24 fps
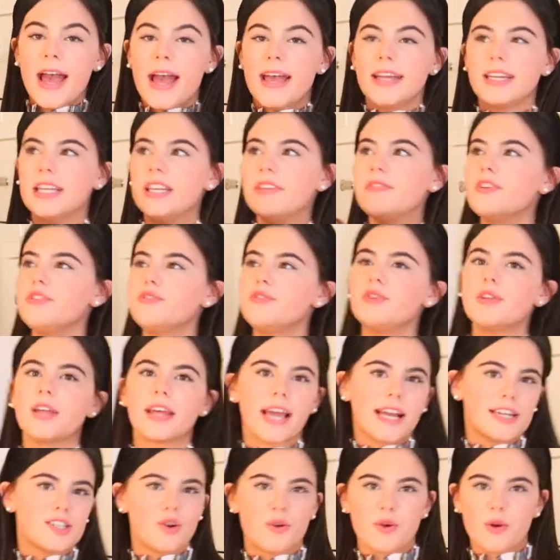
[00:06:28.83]
and even if you
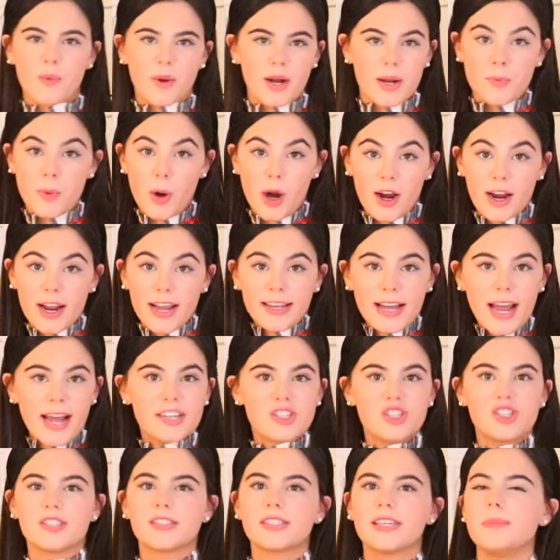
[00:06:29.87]
like I don't know what I'm wearing,
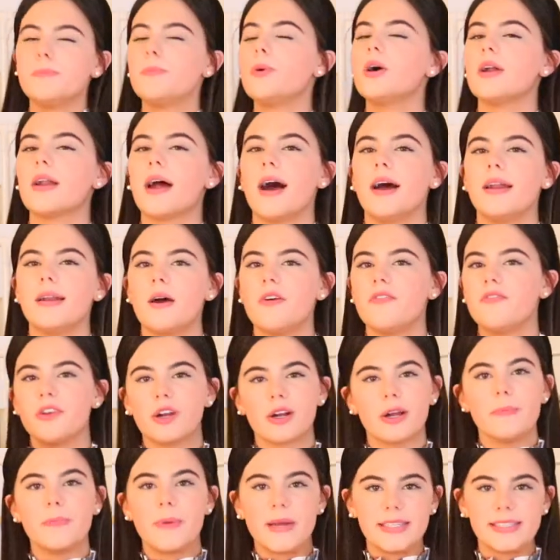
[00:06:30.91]
I just can put on a
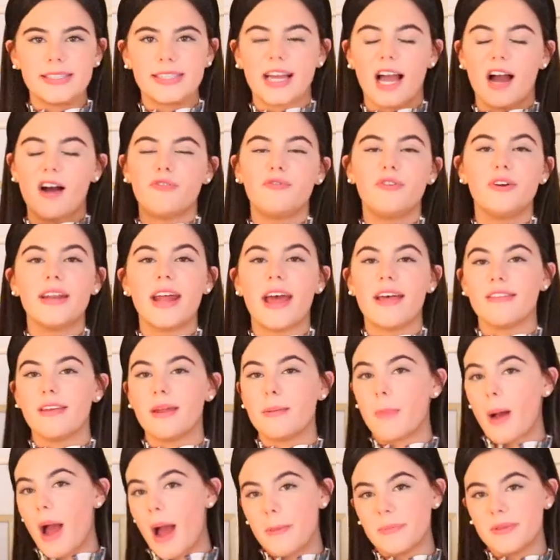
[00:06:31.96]
very basic outfit and
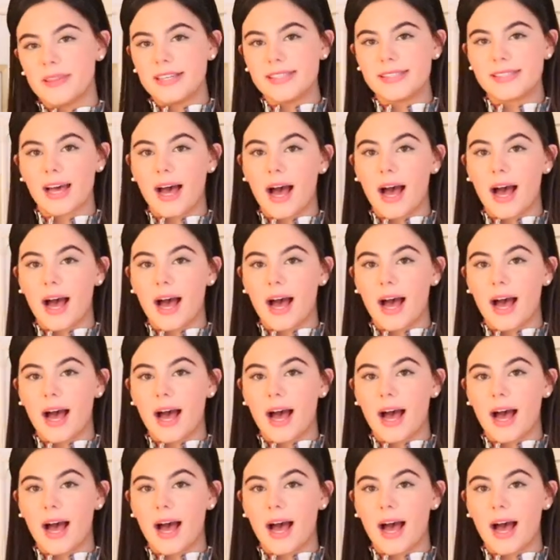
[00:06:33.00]
then pop these